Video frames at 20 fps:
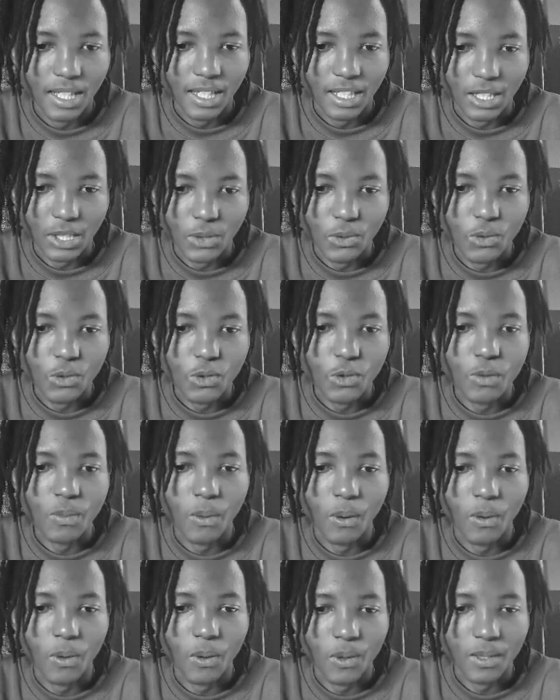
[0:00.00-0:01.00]
YouTube
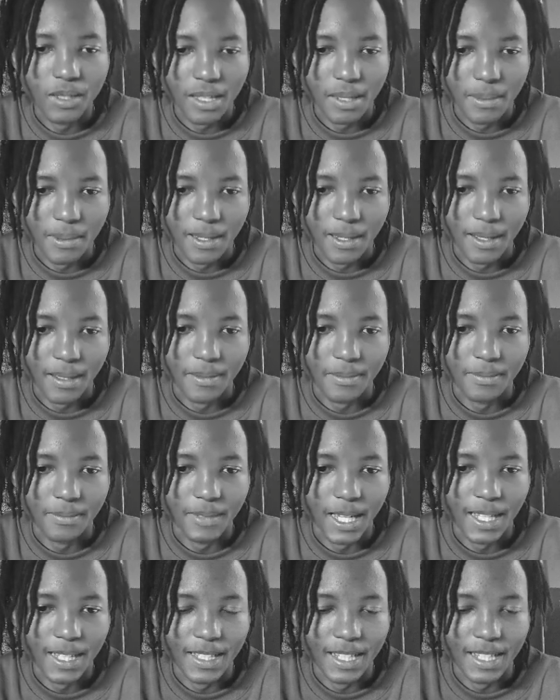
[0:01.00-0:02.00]
OAuth API.
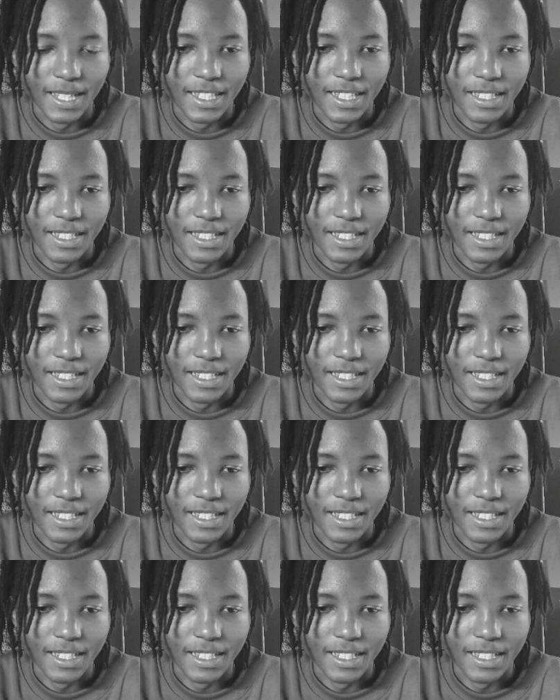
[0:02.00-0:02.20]
And yeah,